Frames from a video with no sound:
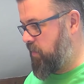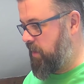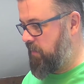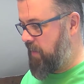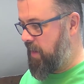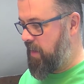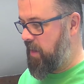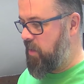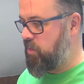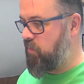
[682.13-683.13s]
I think
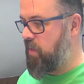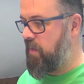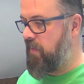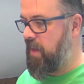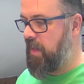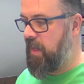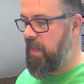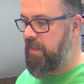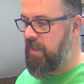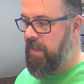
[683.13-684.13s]
I used to redefine the
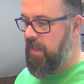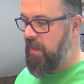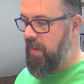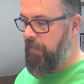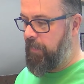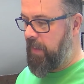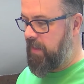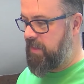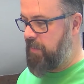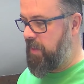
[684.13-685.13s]
keys.
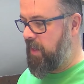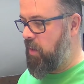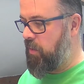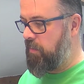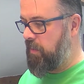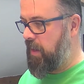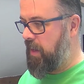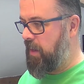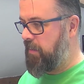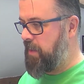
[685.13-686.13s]
Typically on
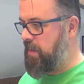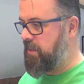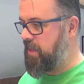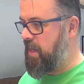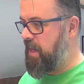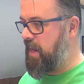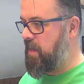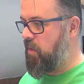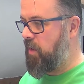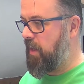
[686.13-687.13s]
BBC and
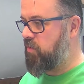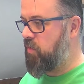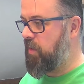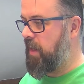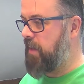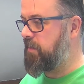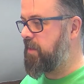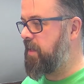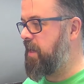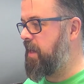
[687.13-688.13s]
Acorn Electron games,
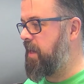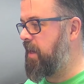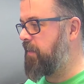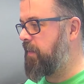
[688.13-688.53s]
the